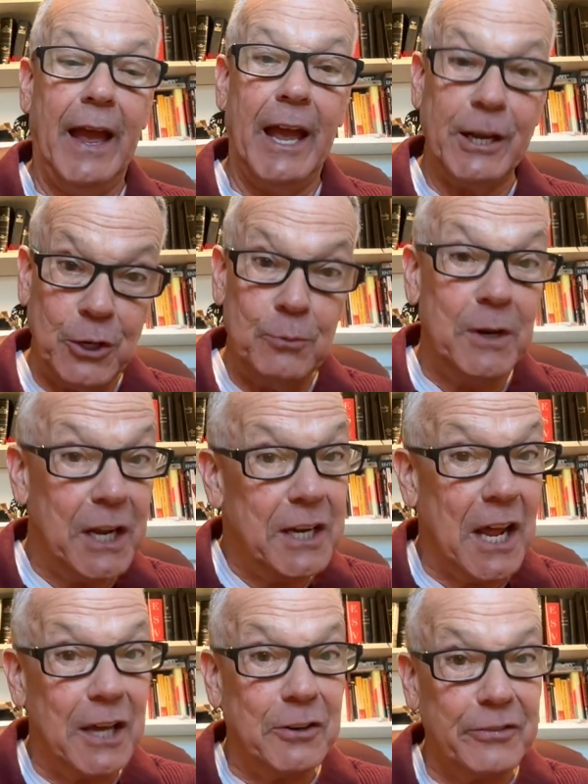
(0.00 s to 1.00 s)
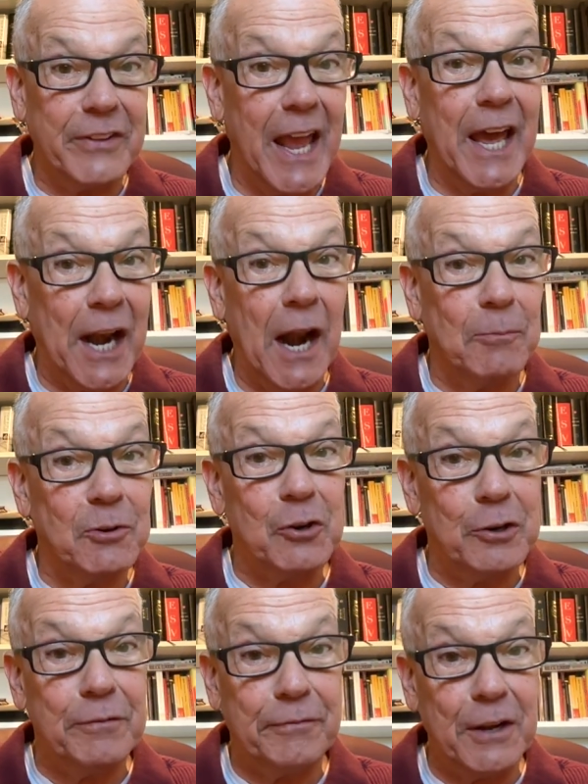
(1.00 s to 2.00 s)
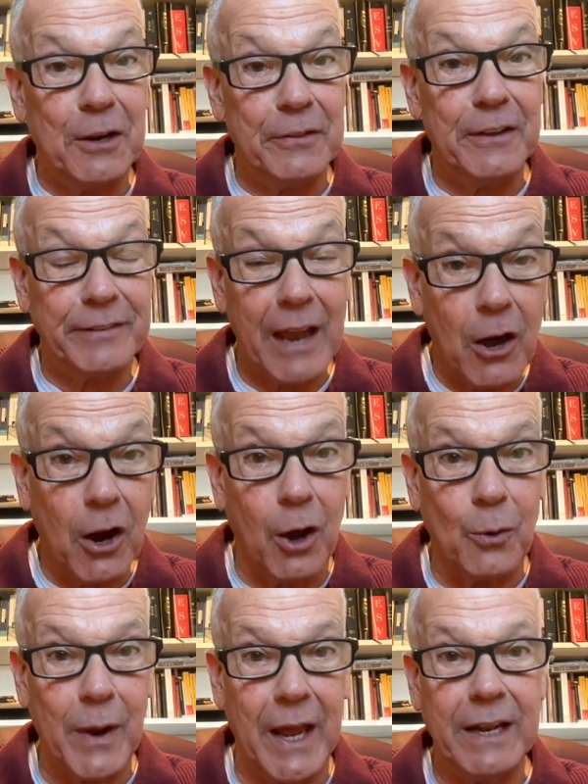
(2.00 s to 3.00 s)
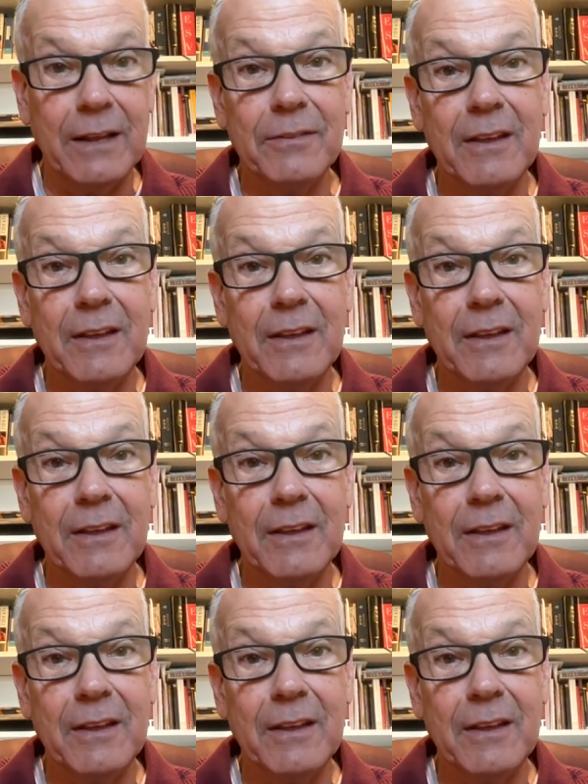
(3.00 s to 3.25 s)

And you need to understand, and I'm sure you figured this out already,